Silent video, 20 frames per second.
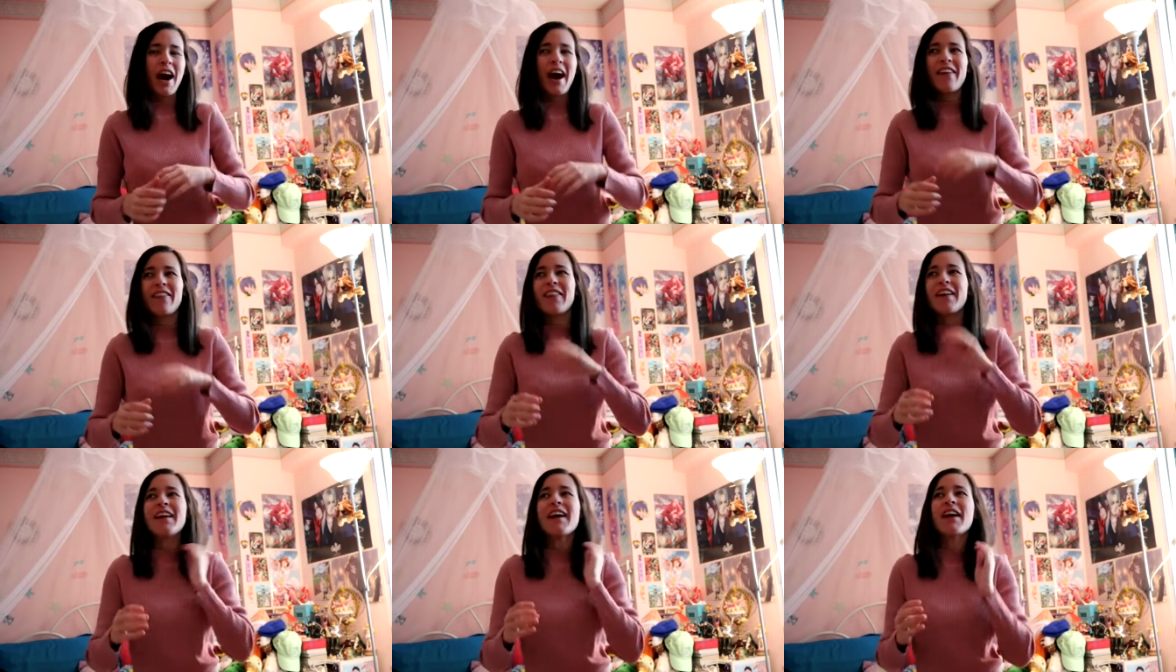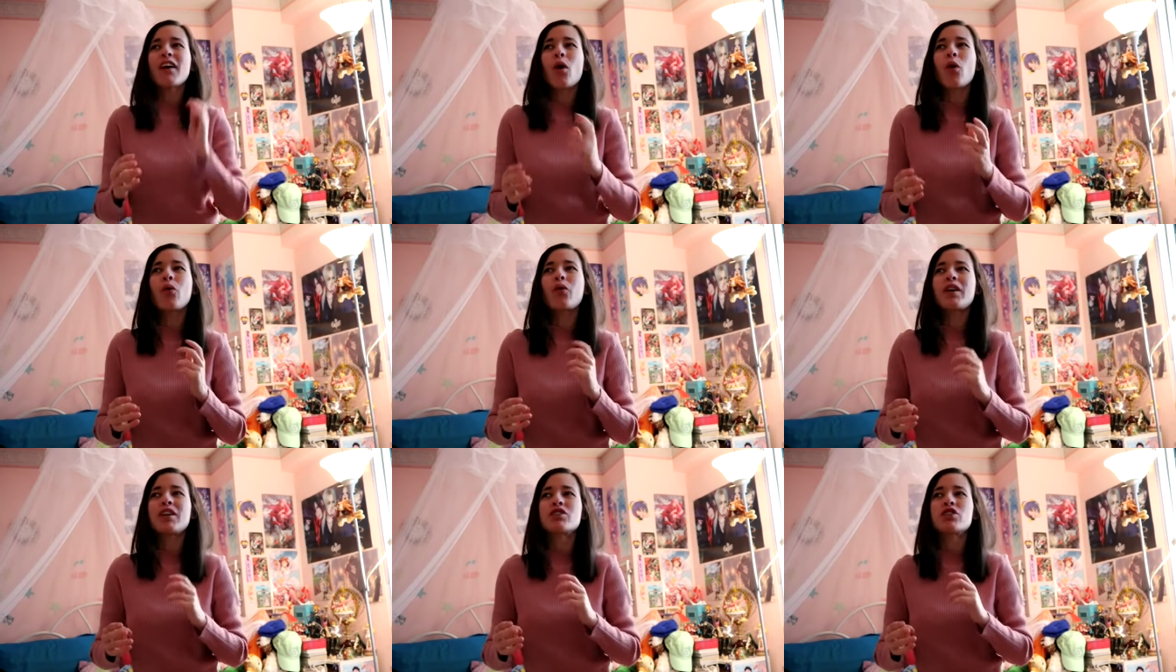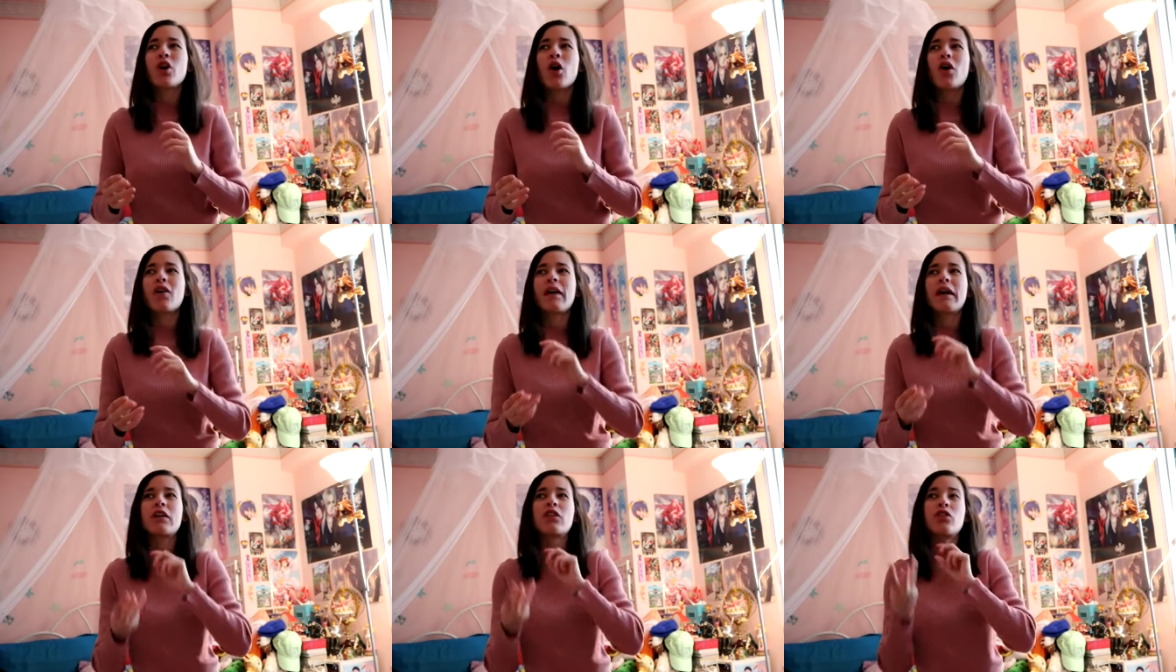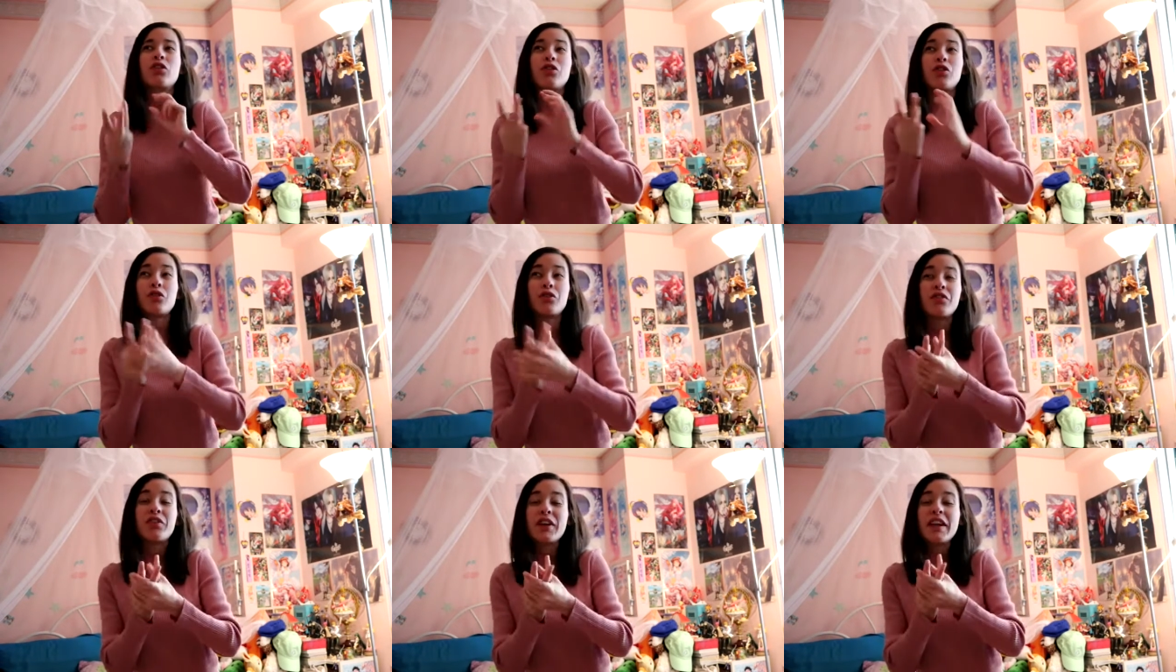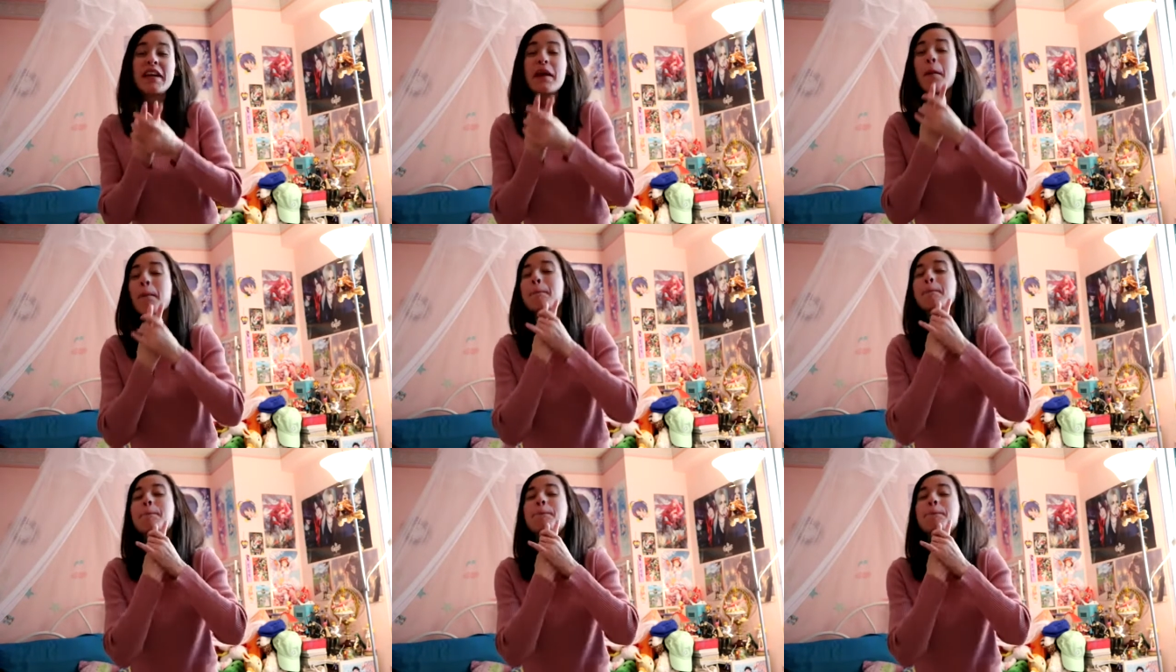I think I only saw, like, 3